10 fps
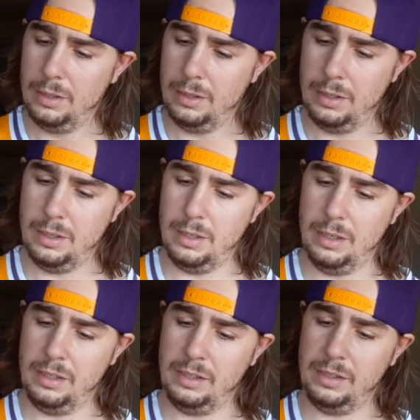Uh,
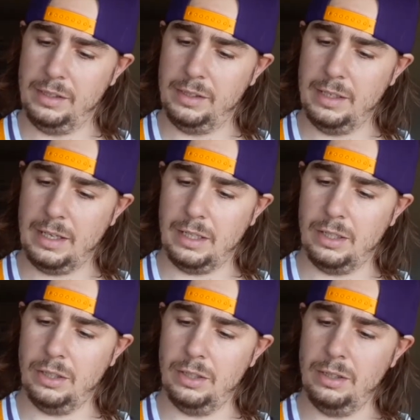sick
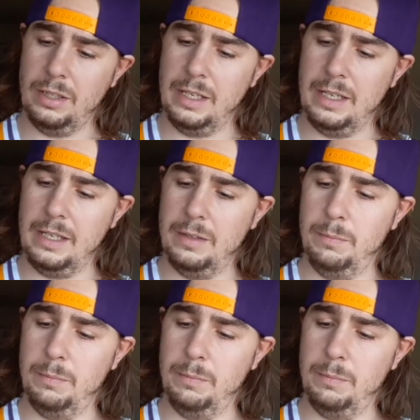curly